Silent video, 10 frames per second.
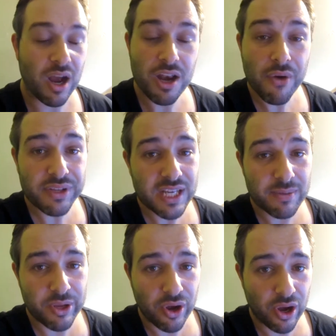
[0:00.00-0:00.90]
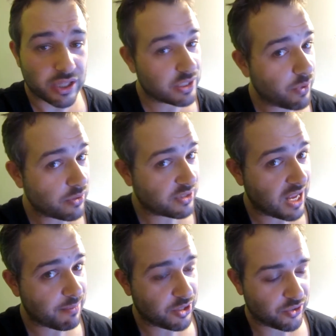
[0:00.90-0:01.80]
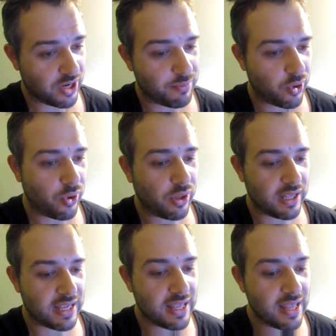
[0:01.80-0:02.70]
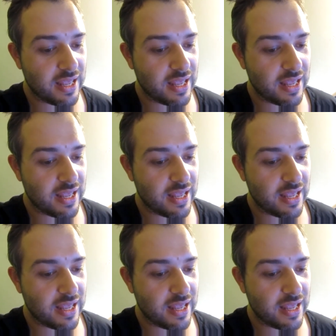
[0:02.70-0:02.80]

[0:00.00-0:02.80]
I know it's going to be hot, so I'll start my stream early.